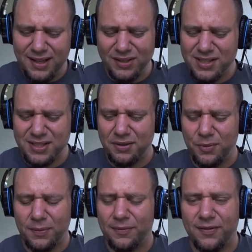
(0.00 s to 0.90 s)
looks a little
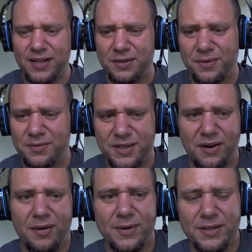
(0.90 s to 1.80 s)
more professional, it was
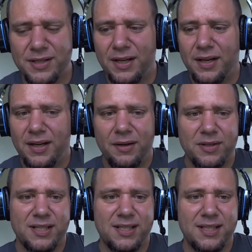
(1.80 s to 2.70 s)
garbage
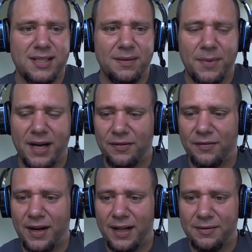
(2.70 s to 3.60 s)
wasn't as easy to modify.